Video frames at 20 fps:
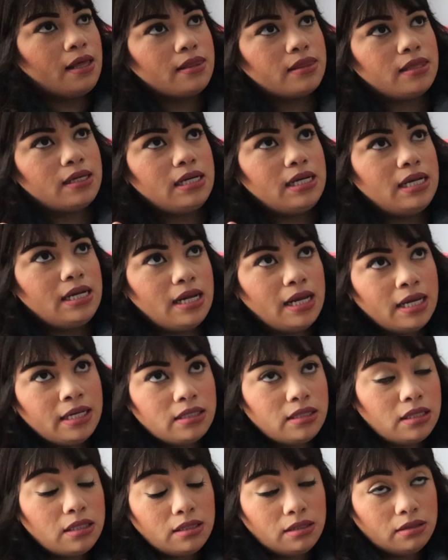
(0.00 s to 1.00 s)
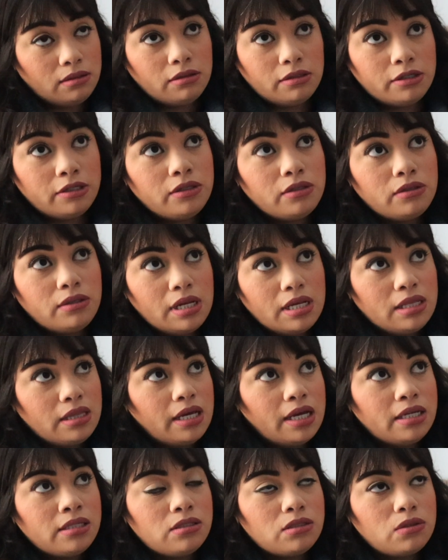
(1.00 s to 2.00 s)
The third and
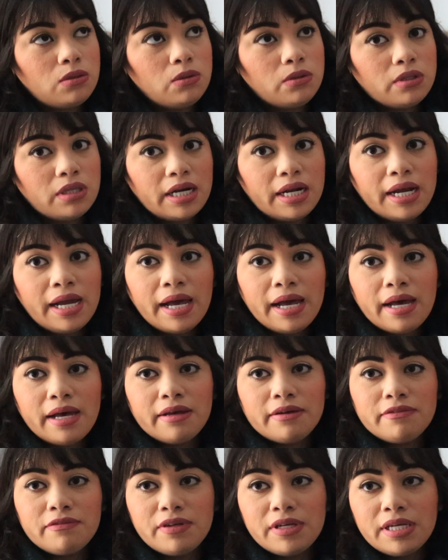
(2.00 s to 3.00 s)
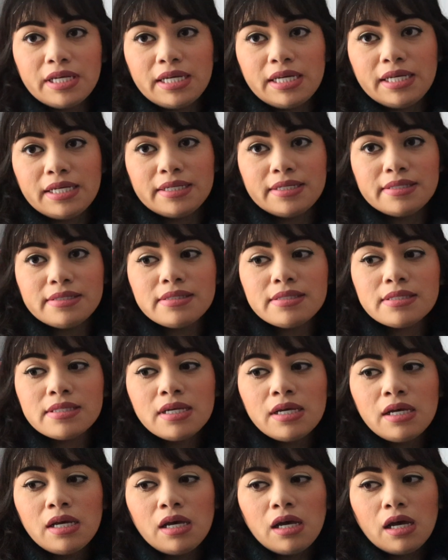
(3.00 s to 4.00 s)
last goal that I have is
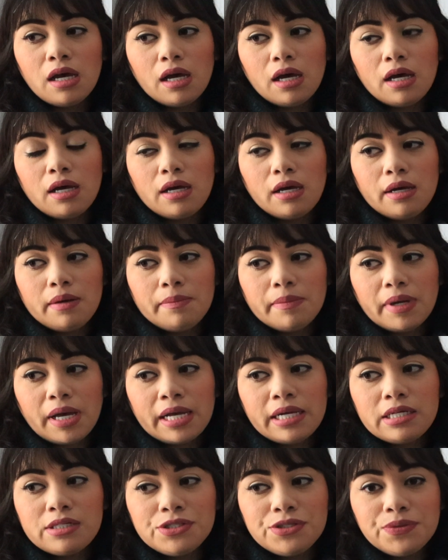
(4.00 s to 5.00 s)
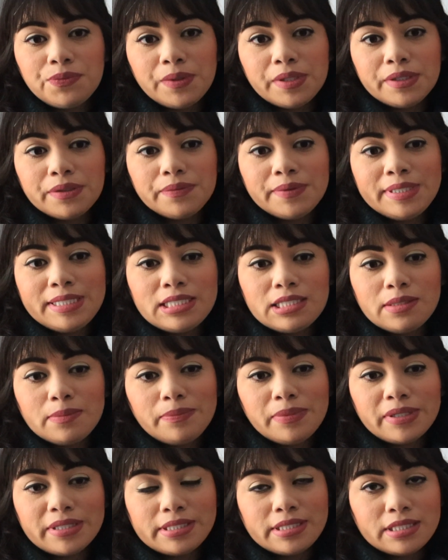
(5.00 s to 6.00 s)
I also want to read some
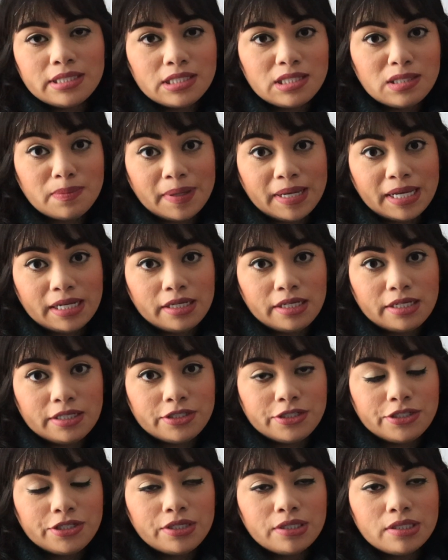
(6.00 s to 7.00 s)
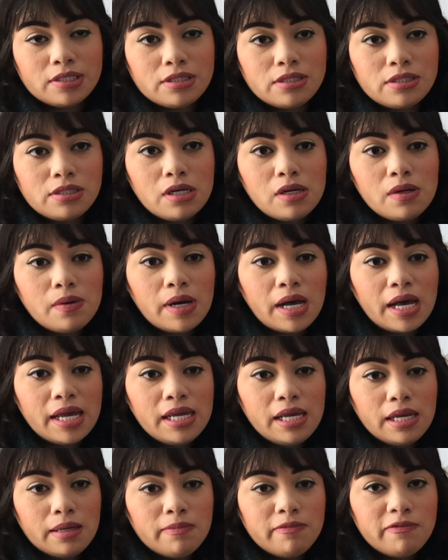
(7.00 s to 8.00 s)
books in Spanish. So I
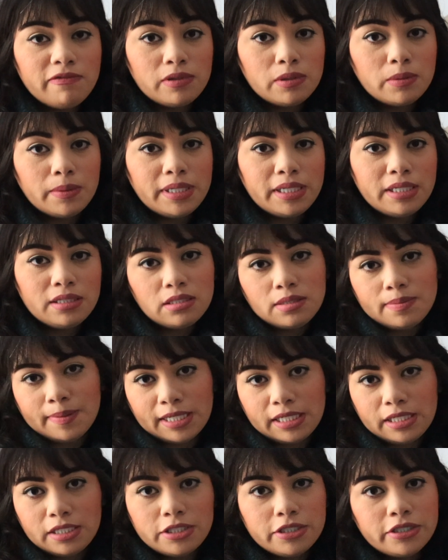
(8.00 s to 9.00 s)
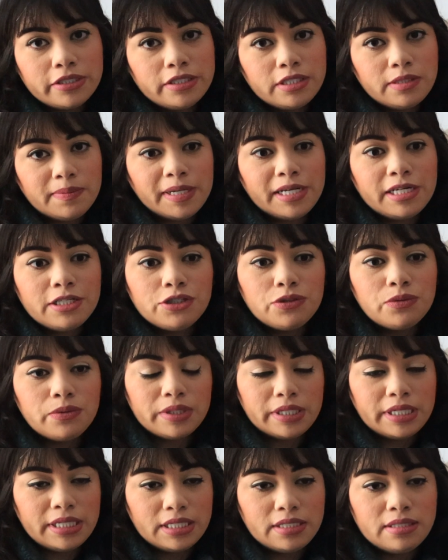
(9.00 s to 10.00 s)
am fluent in Spanish. Spanish
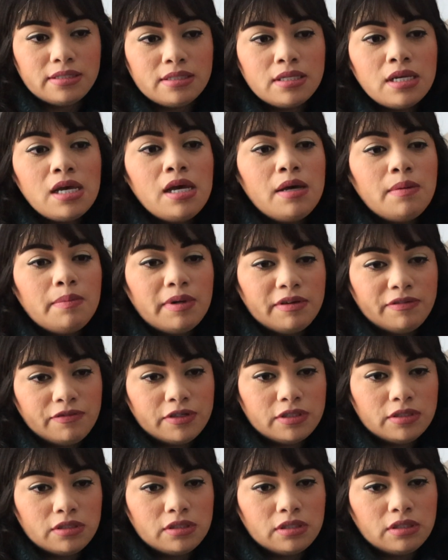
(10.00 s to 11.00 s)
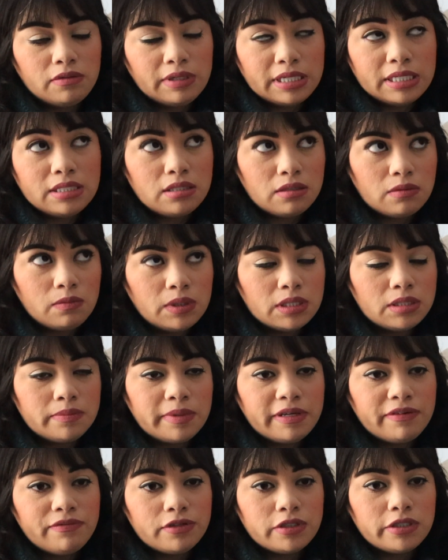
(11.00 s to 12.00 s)
is and was
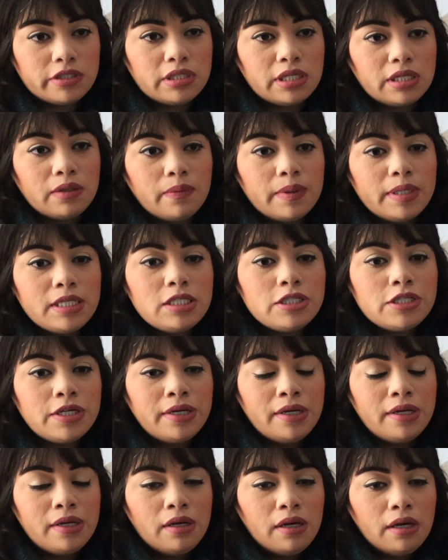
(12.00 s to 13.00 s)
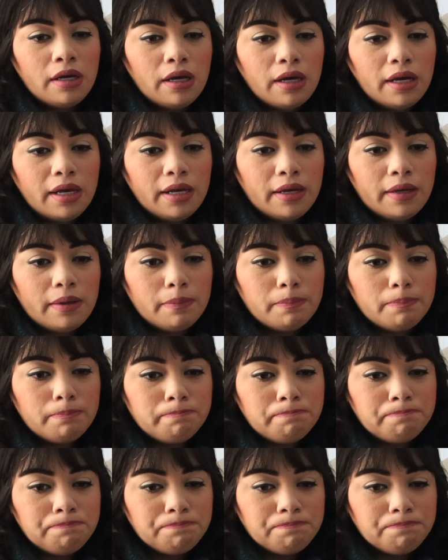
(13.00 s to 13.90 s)
my first language. I